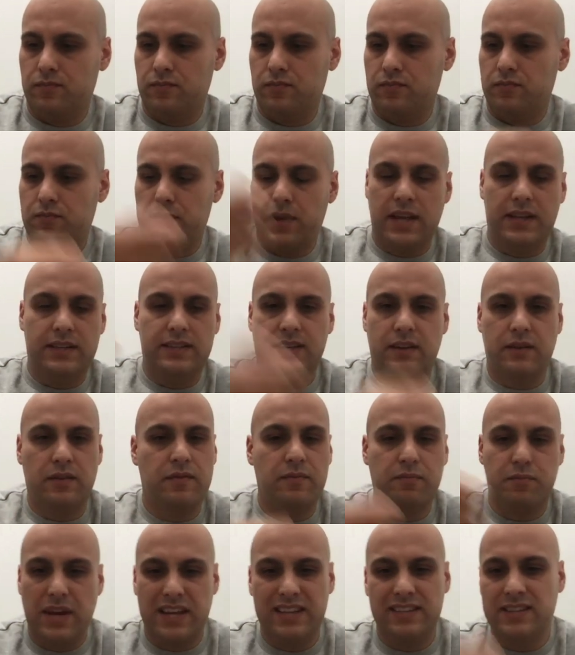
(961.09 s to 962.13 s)
paint
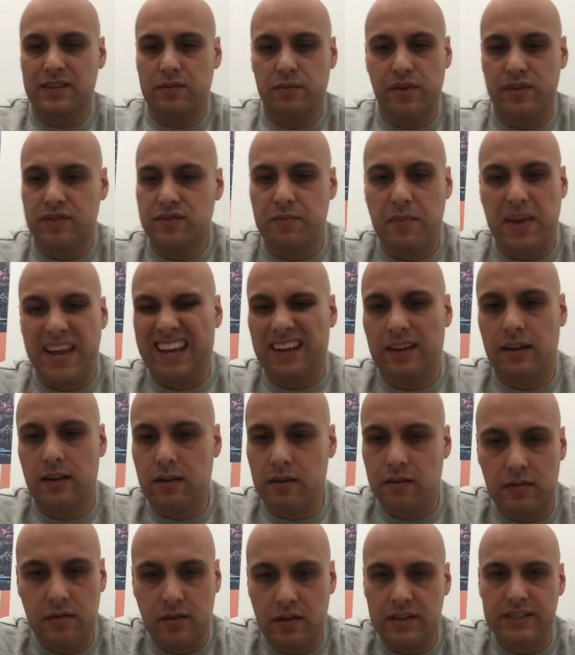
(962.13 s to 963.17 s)
it with some ink
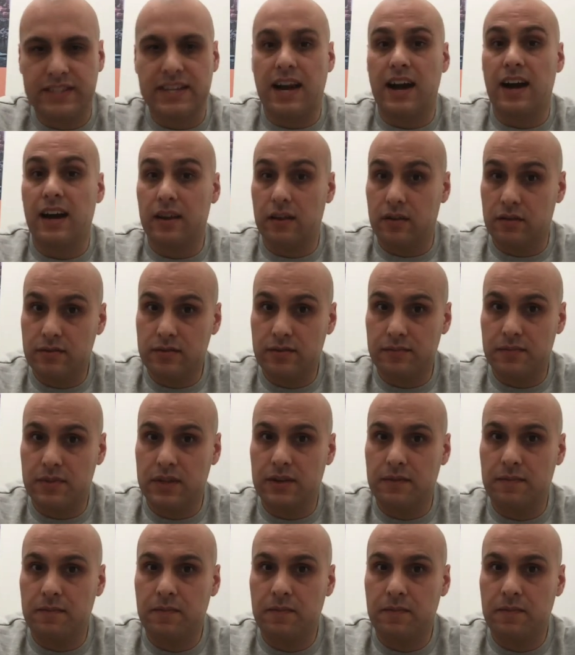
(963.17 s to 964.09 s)
or a dye or something,